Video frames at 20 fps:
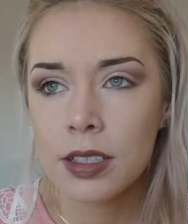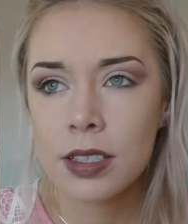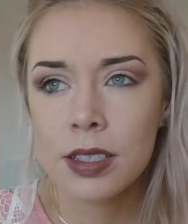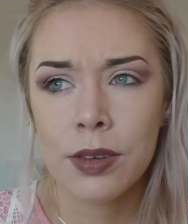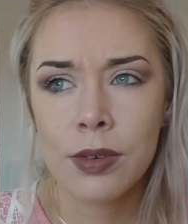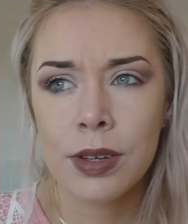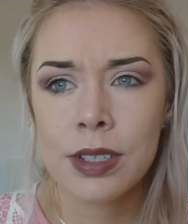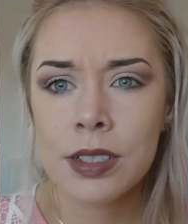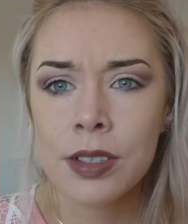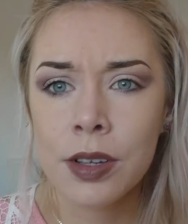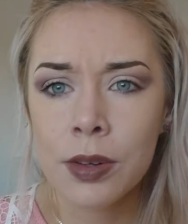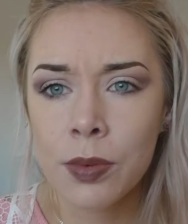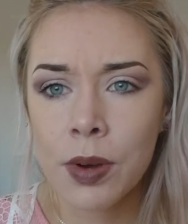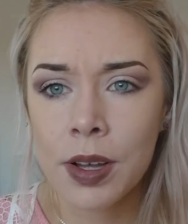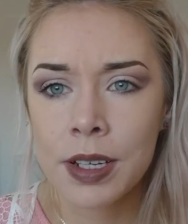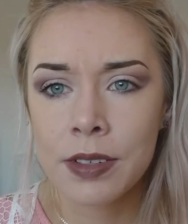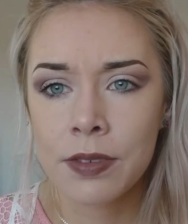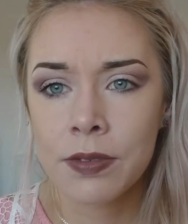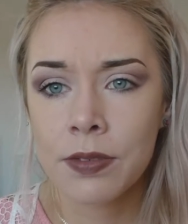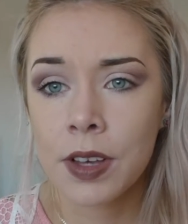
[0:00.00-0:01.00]
So I don't know
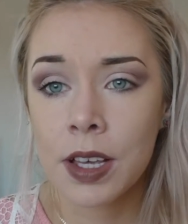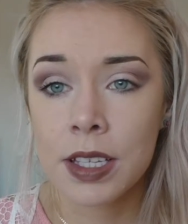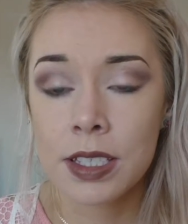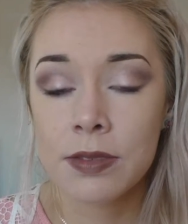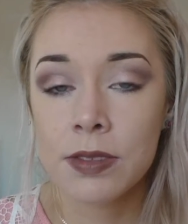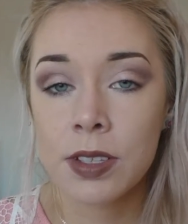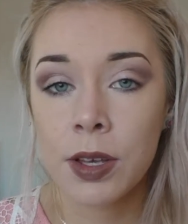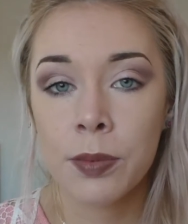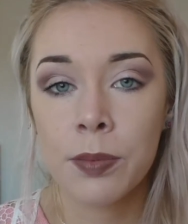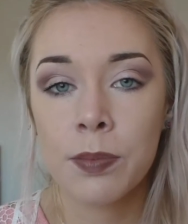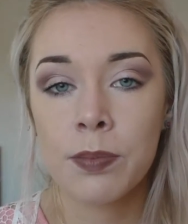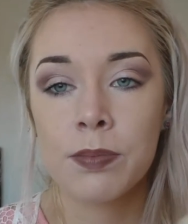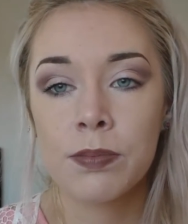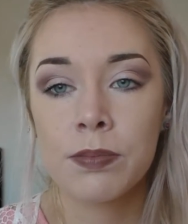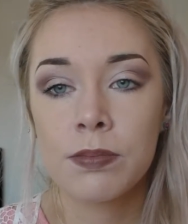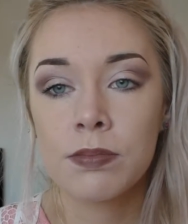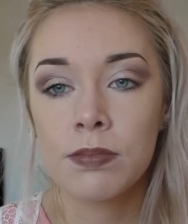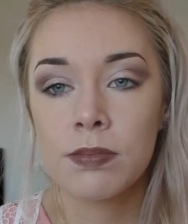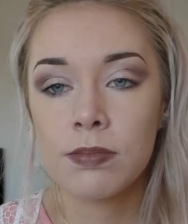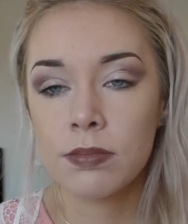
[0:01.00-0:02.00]
what I did first. So
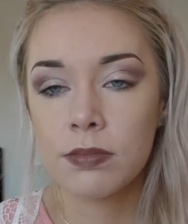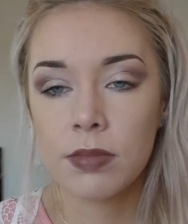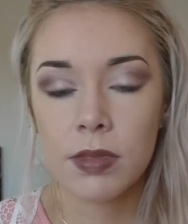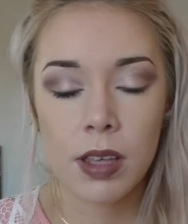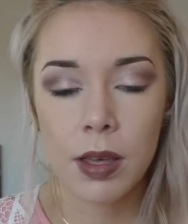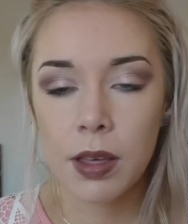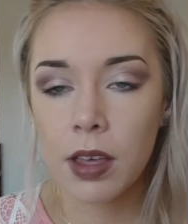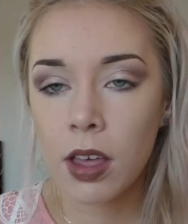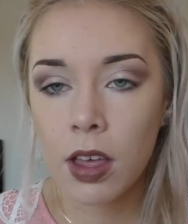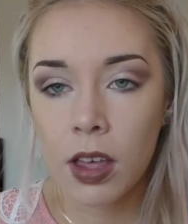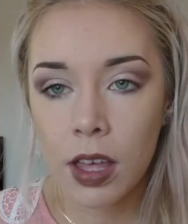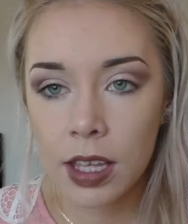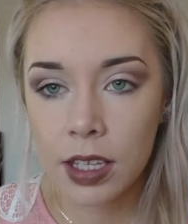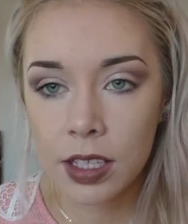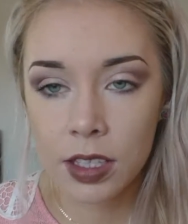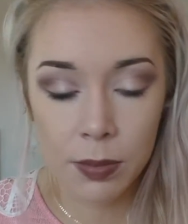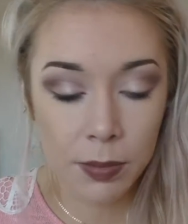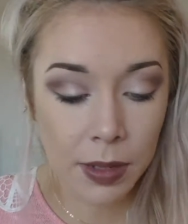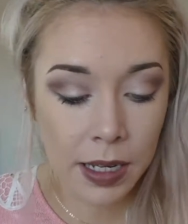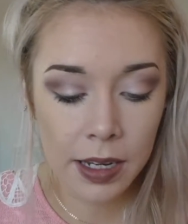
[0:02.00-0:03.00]

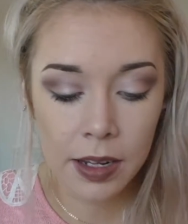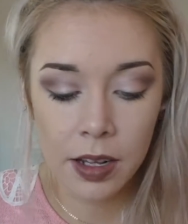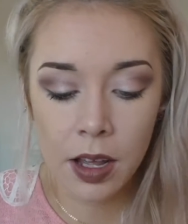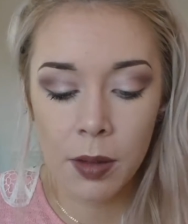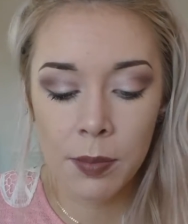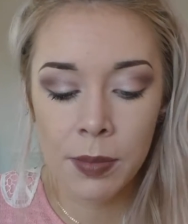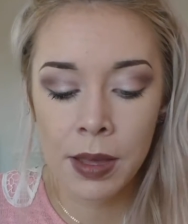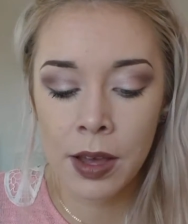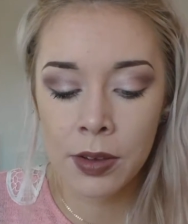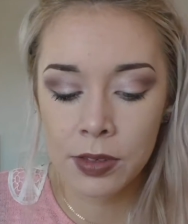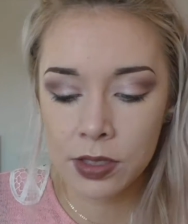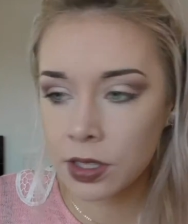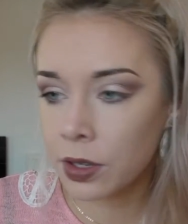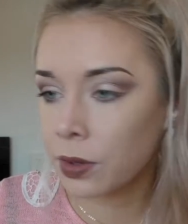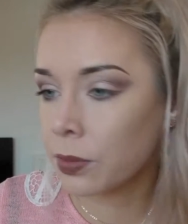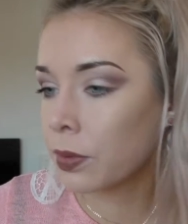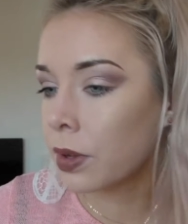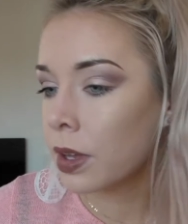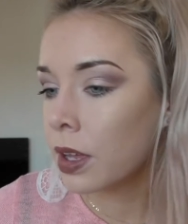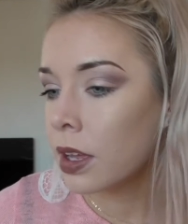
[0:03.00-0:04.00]
it completely cut me out.
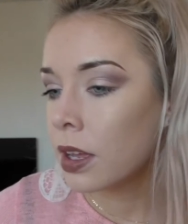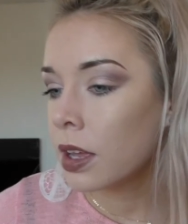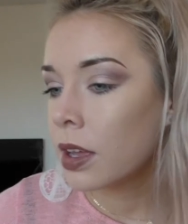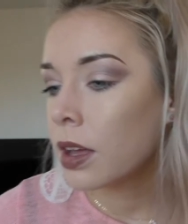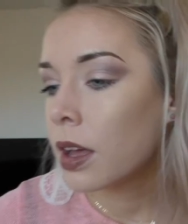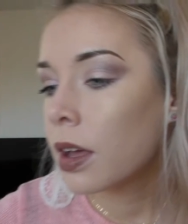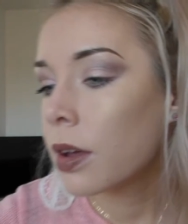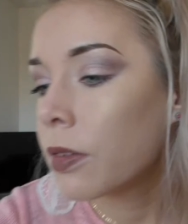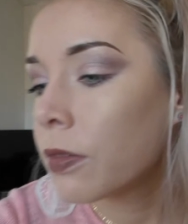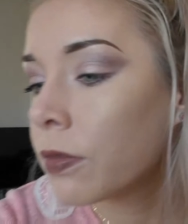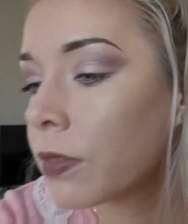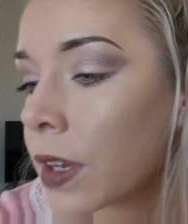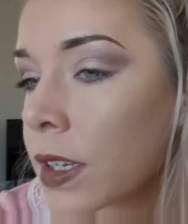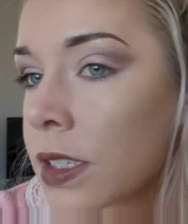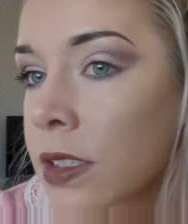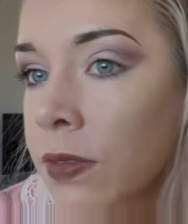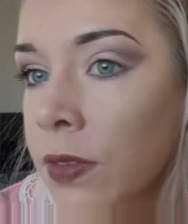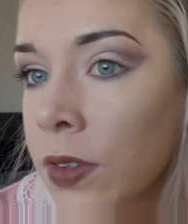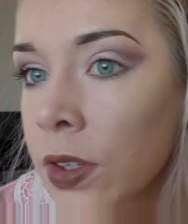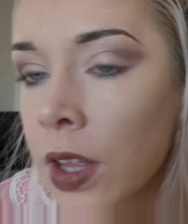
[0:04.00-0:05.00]
So
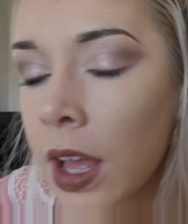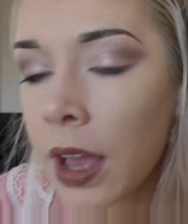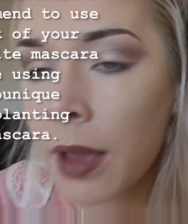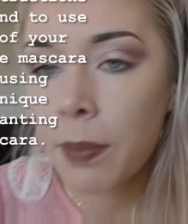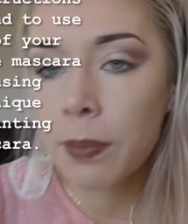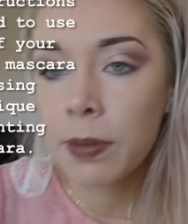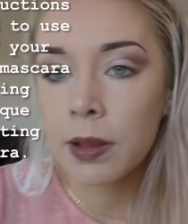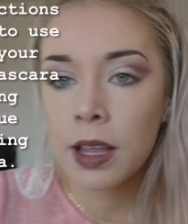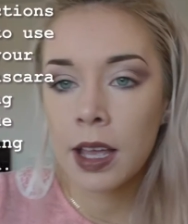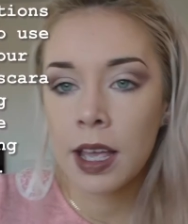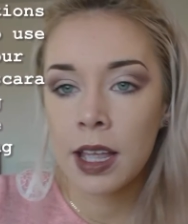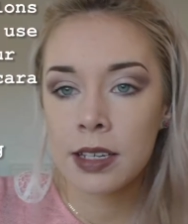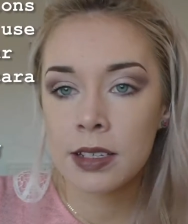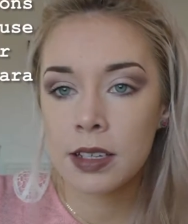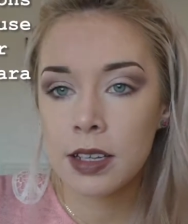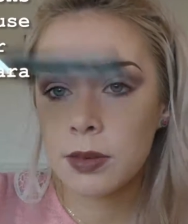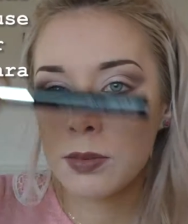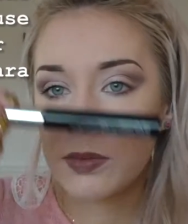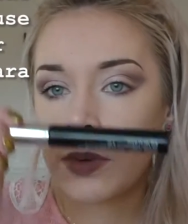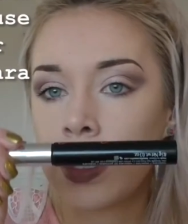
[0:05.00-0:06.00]
first of all, I applied
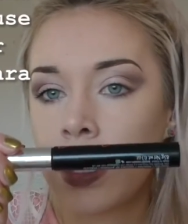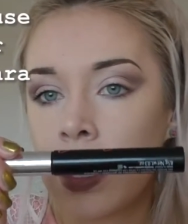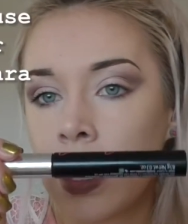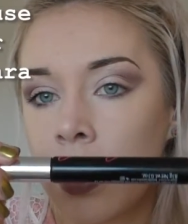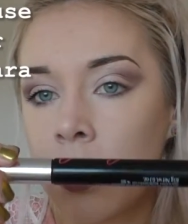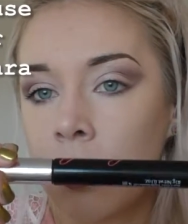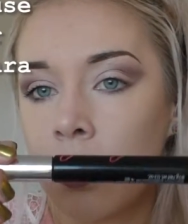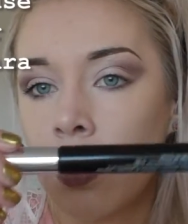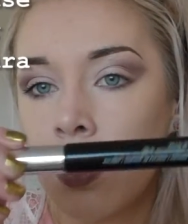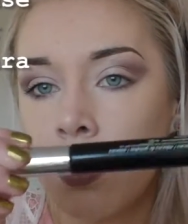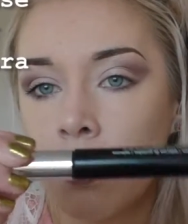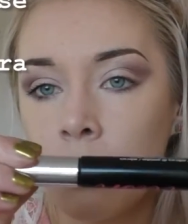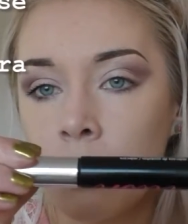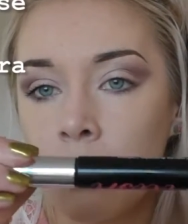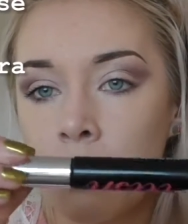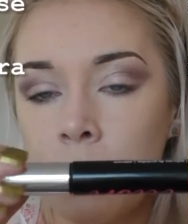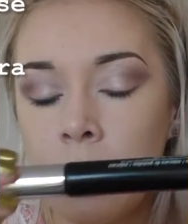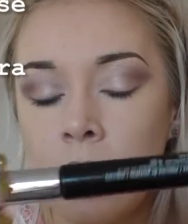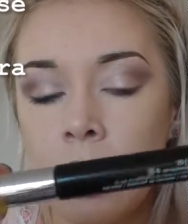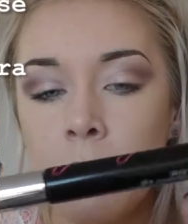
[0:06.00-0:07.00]
one layer
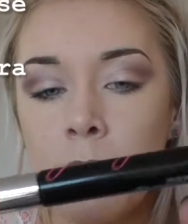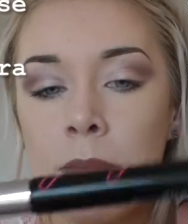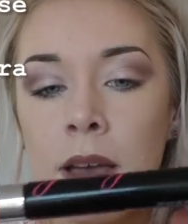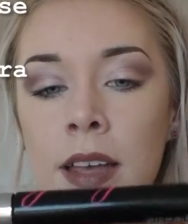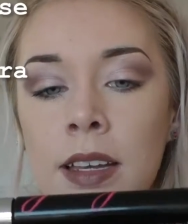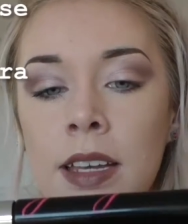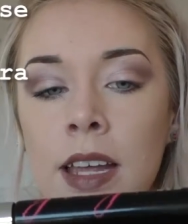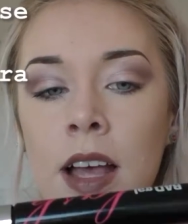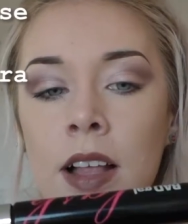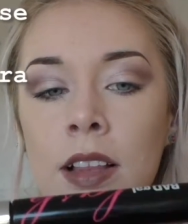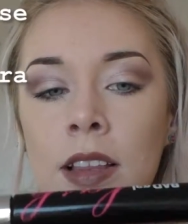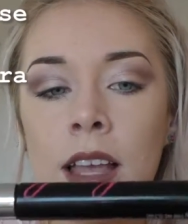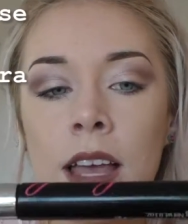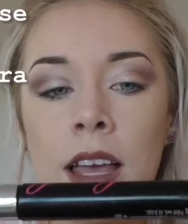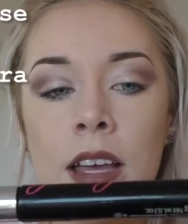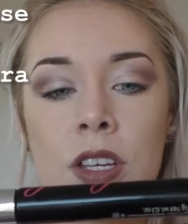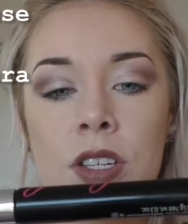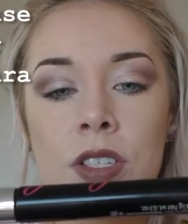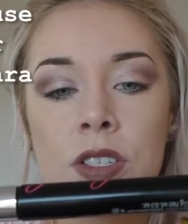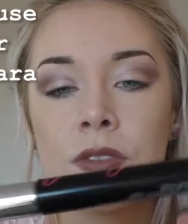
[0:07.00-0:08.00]
of the Bad Gal
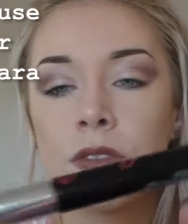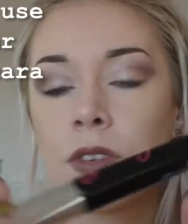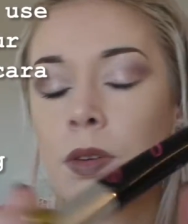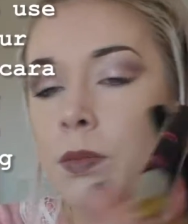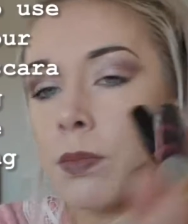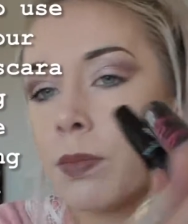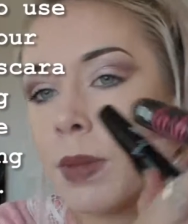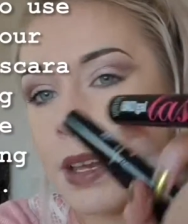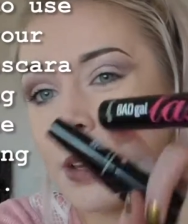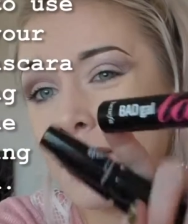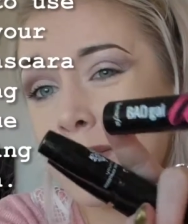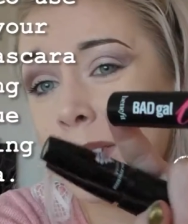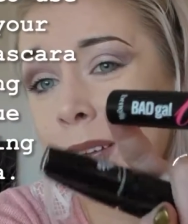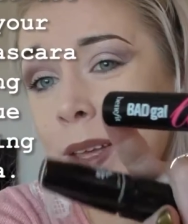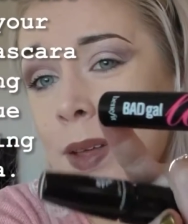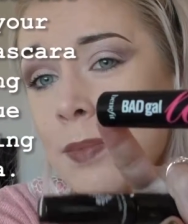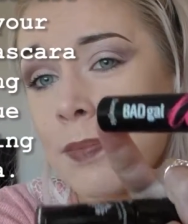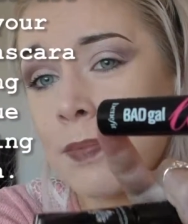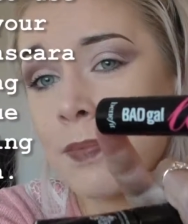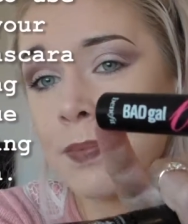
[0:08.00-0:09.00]
Lash from
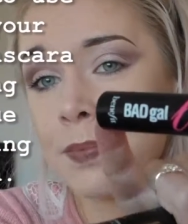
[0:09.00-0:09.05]
Benefit.